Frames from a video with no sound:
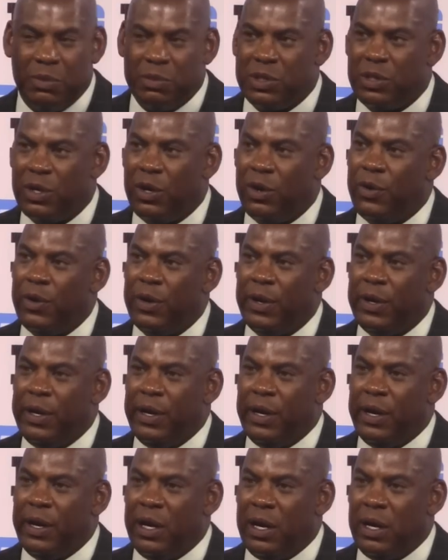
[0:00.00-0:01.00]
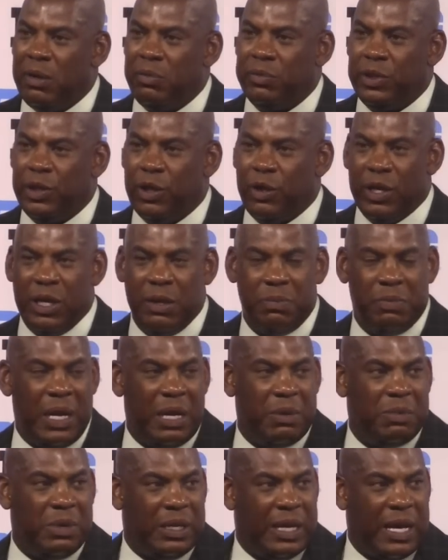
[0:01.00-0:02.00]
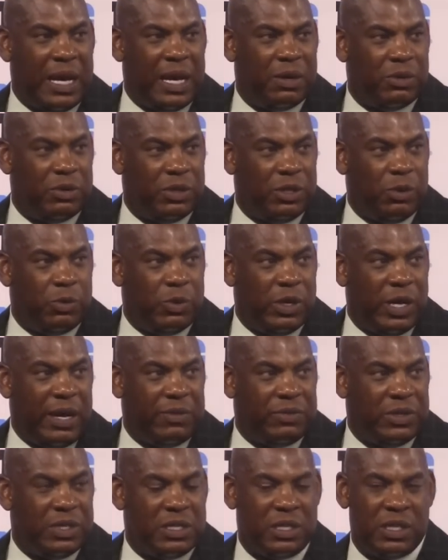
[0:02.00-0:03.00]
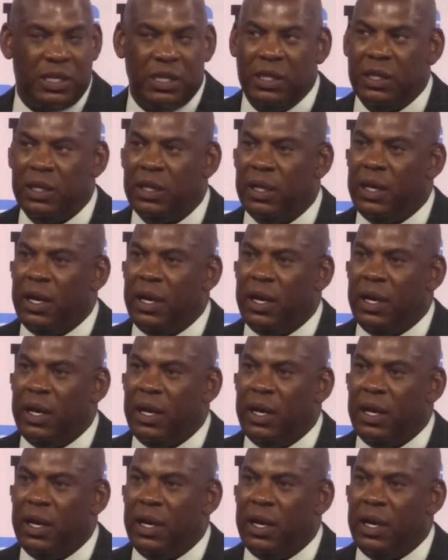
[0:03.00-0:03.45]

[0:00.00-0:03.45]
So, um, you know, it may be that. You know, we'll have to see.